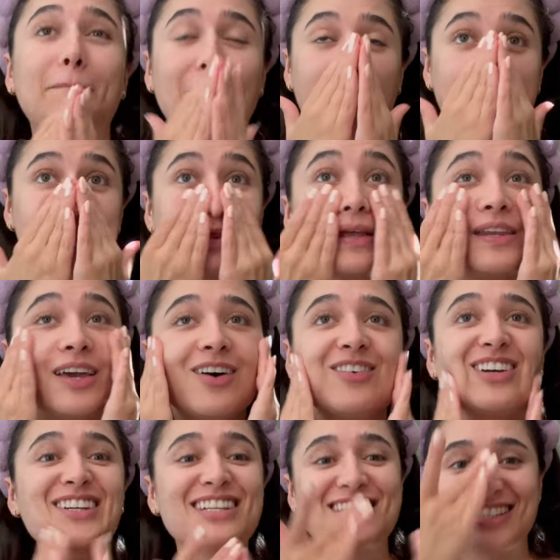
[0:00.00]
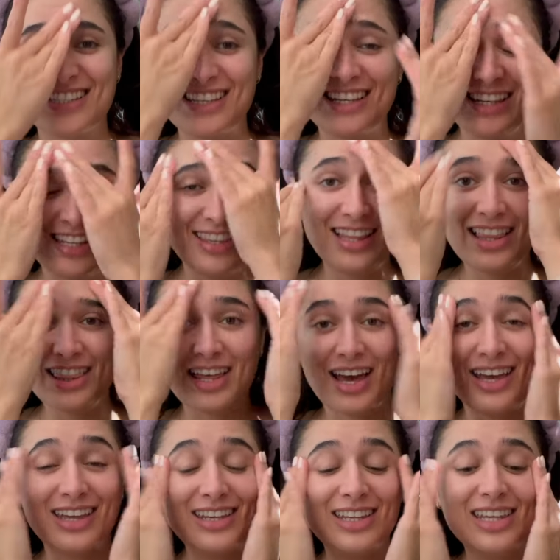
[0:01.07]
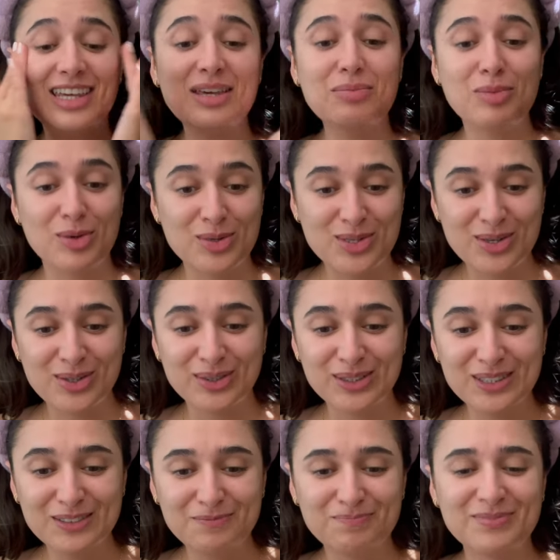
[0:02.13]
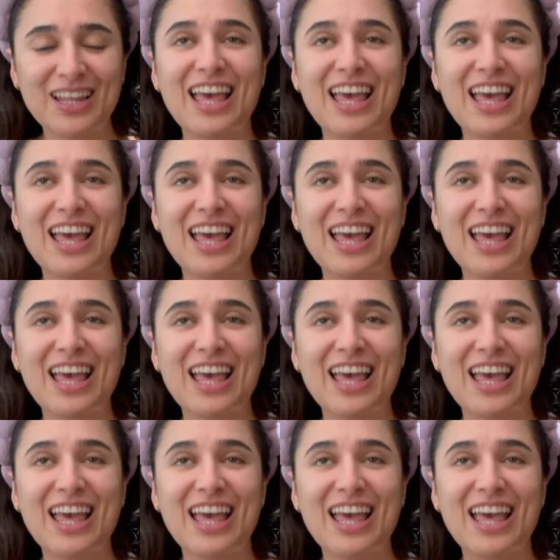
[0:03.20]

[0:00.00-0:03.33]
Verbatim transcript: and then going see the Lion King musical.